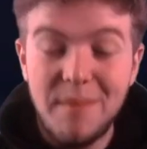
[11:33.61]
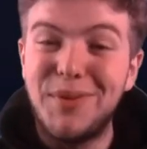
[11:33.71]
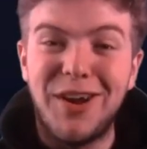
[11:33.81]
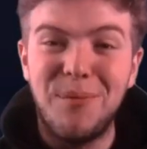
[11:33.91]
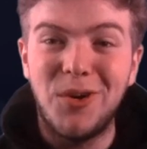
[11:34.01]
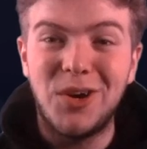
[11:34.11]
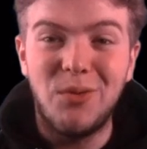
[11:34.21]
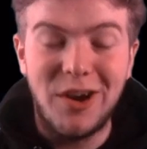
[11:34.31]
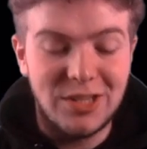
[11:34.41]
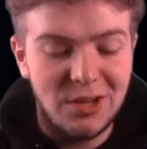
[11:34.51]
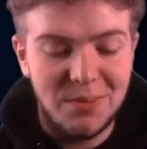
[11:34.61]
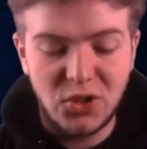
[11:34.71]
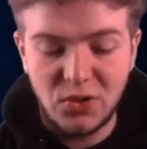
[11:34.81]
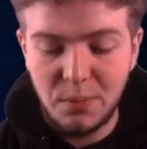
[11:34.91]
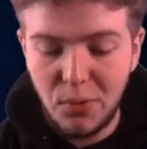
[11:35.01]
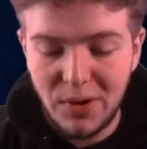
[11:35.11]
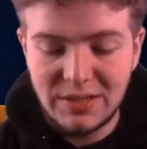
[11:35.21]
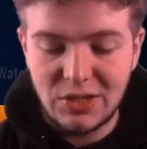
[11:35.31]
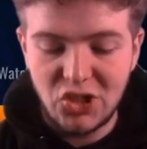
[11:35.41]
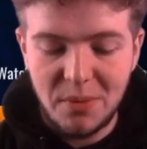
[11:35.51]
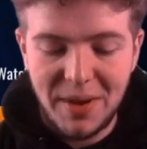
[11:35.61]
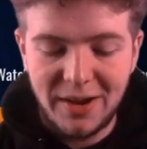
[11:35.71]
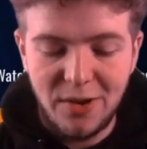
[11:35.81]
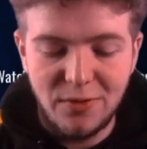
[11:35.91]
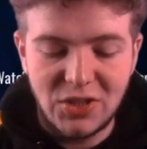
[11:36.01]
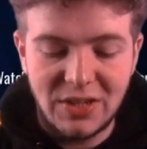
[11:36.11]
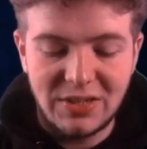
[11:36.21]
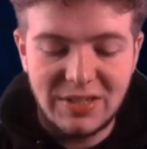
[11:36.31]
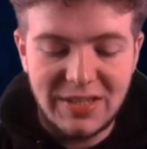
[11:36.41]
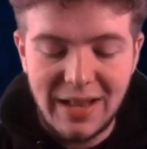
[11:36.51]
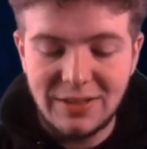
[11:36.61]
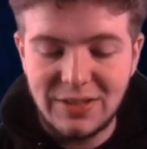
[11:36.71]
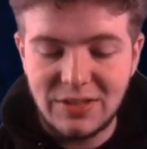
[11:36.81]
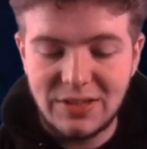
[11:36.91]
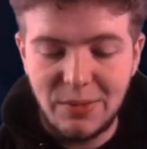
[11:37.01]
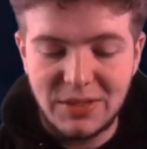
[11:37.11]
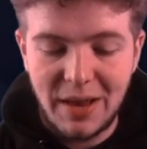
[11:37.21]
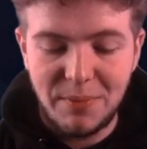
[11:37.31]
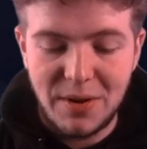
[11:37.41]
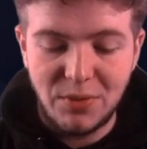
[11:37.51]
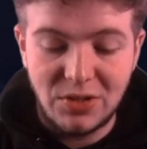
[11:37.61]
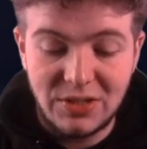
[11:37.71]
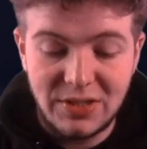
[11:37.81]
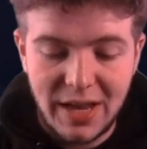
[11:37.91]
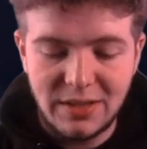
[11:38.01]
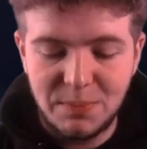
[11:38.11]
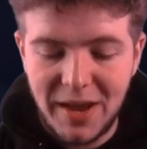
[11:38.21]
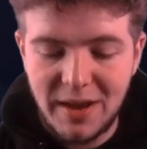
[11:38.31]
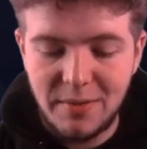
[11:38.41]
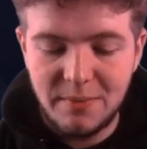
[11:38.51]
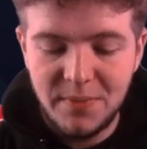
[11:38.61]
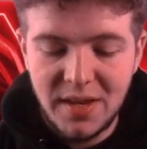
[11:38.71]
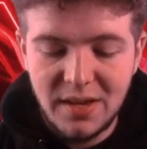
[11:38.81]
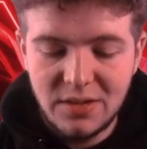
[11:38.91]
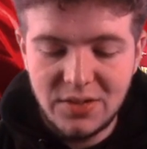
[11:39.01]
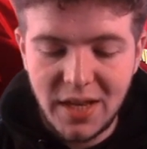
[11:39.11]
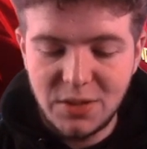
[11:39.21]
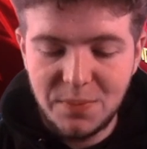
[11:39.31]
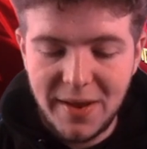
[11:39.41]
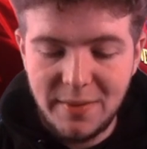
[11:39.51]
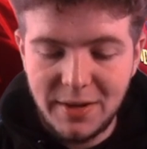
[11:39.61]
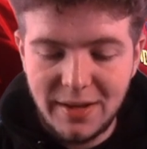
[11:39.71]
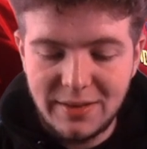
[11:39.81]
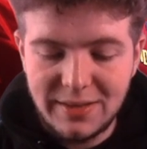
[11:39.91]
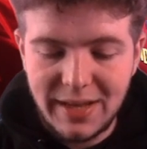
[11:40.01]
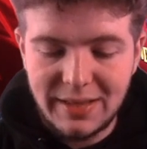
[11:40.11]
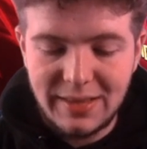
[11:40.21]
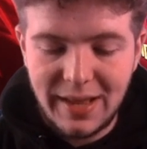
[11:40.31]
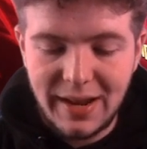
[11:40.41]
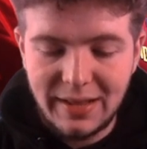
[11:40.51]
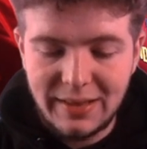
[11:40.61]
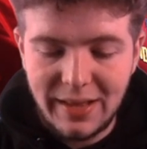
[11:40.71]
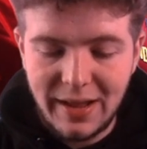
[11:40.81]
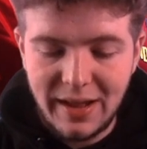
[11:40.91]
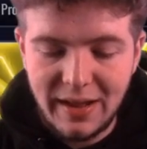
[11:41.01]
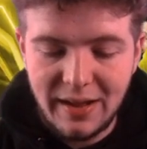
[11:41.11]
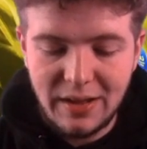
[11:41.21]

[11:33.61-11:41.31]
but I'm not going to worry too much on the points. Let's jump back over to the sets and see what's happening with the sets, baby. Sets, baby, da da da da da.